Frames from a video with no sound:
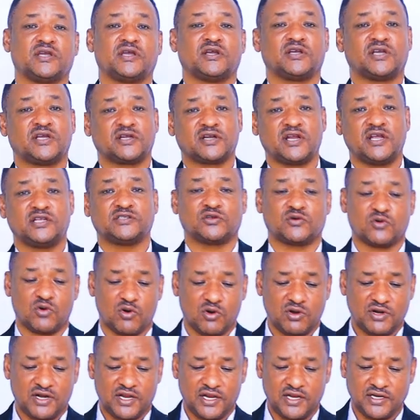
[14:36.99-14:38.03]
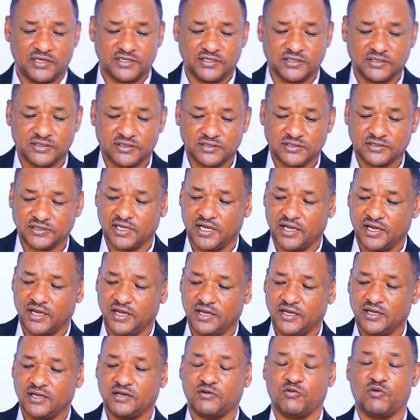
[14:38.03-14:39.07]
a great role in
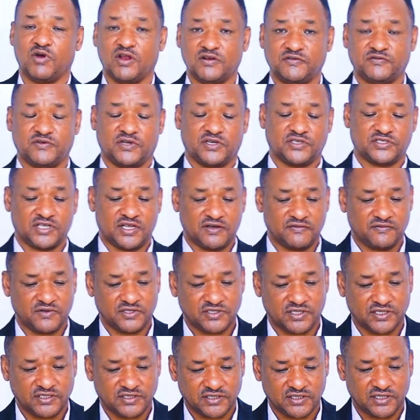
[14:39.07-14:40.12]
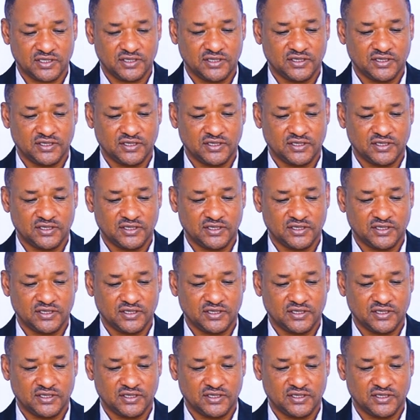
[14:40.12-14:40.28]
the welfare services,